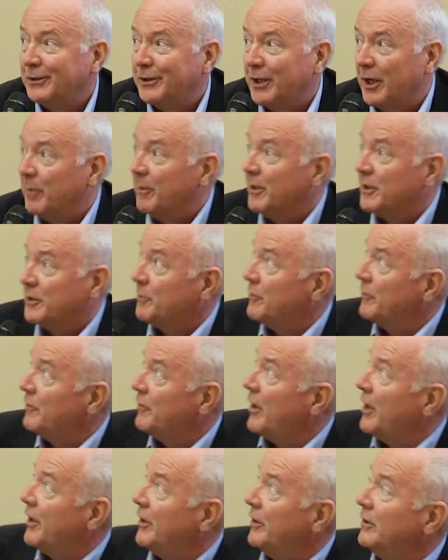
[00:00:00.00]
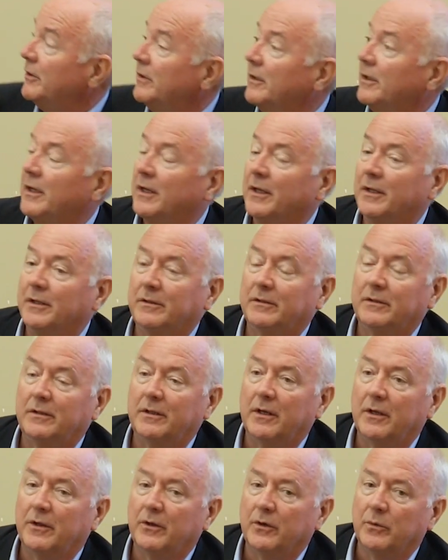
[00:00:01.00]
database provider, and
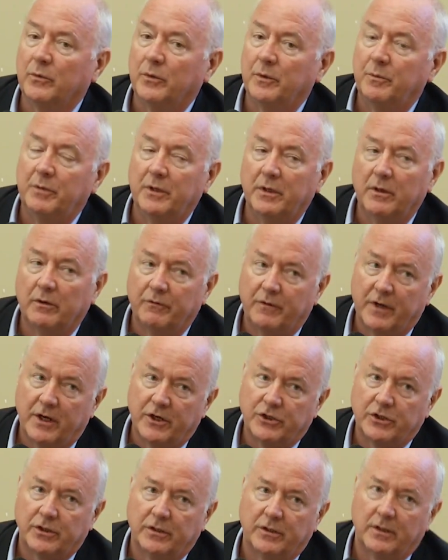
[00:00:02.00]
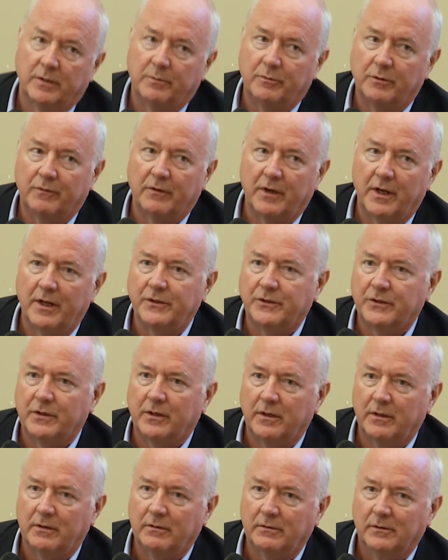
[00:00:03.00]
the other would be Ovation, that provides
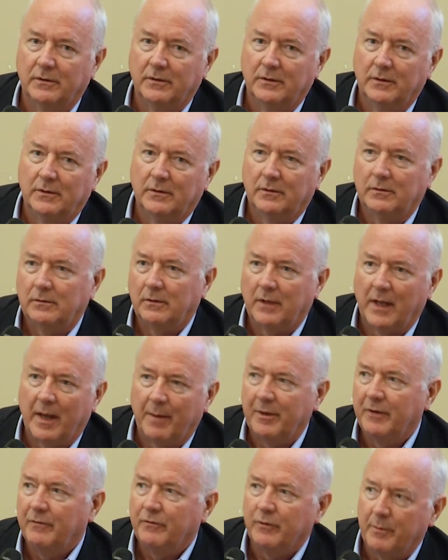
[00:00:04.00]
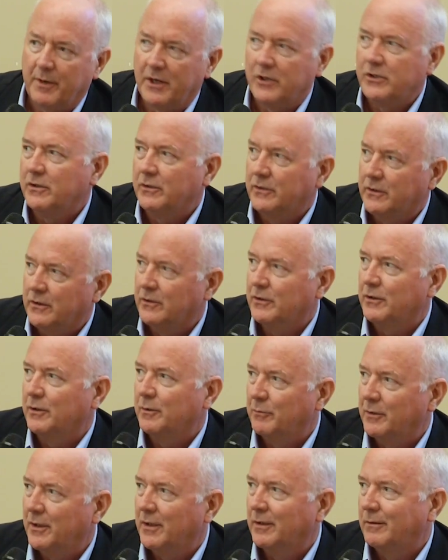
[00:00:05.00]
our lab information
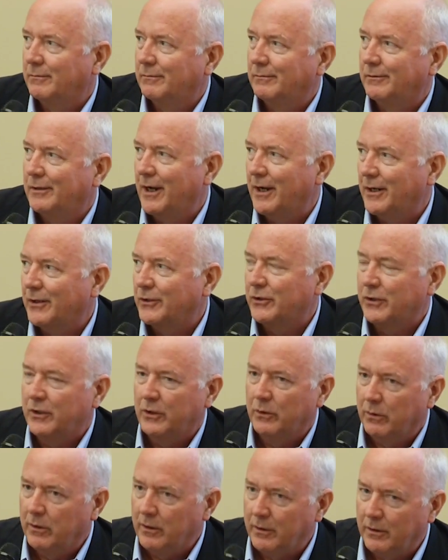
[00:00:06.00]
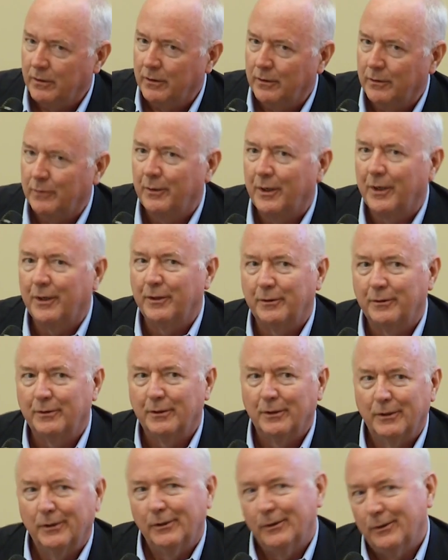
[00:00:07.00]
system that takes the order and
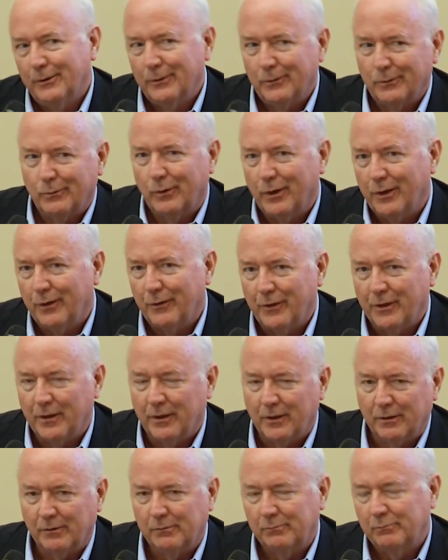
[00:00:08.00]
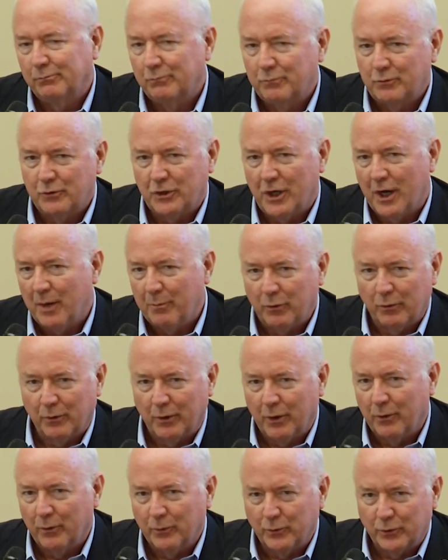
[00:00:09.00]
where the sample
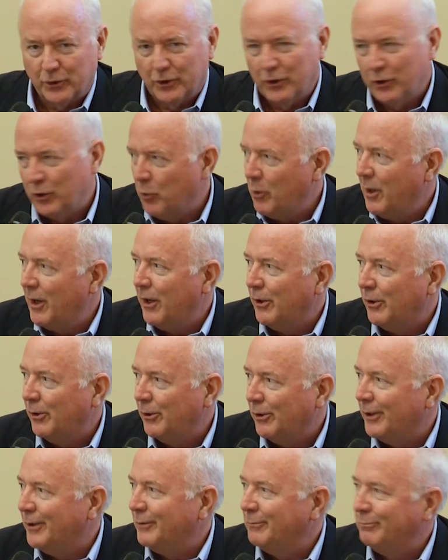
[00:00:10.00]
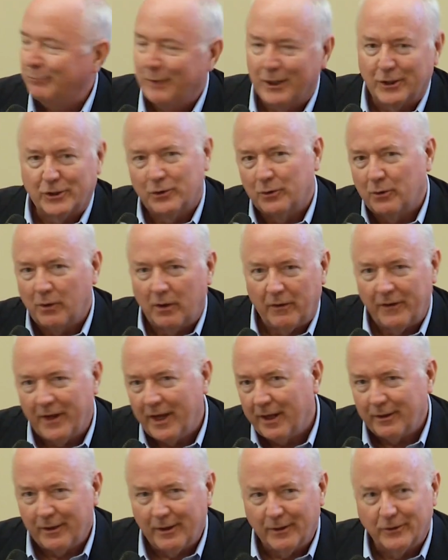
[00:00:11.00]
goes in the well and make sure all
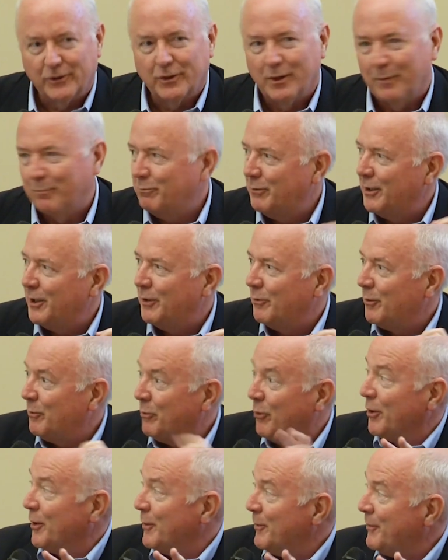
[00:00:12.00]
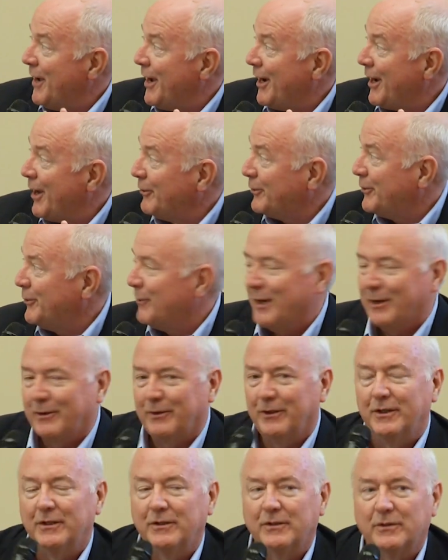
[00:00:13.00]
that ends up being reported back out
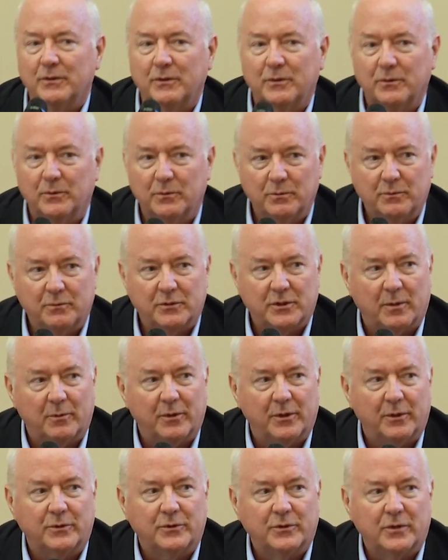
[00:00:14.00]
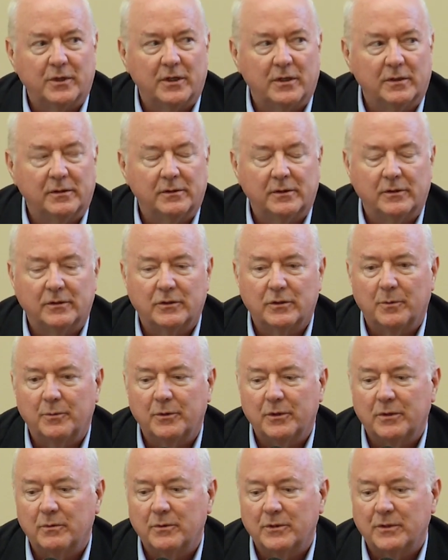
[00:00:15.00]
correctly to someone who's going to
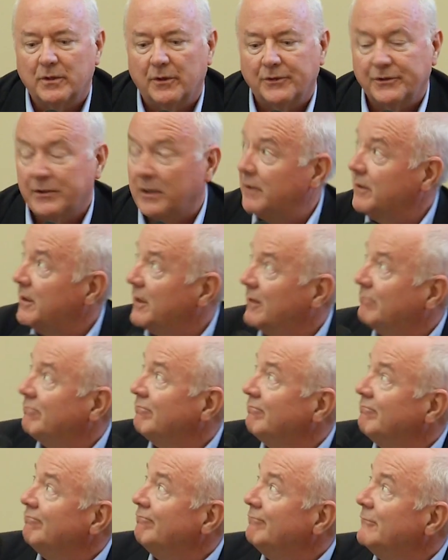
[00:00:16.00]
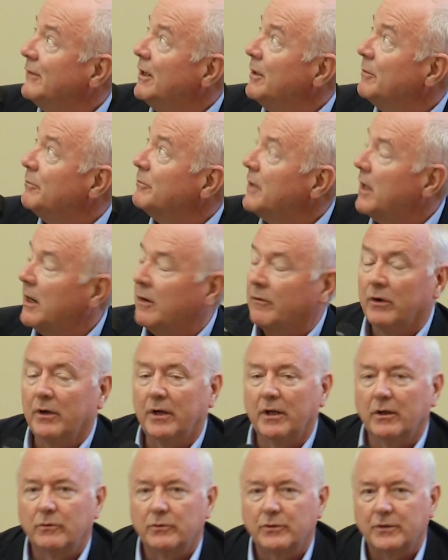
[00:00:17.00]
interpret the results. And I think not a
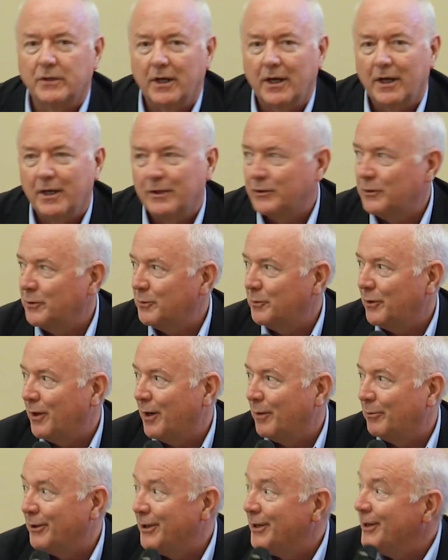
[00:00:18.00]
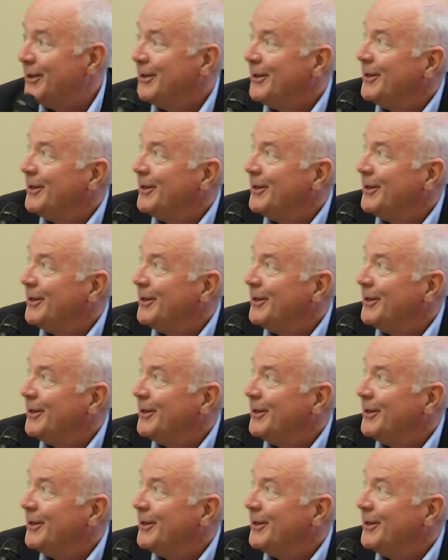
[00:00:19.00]
very interesting answer probably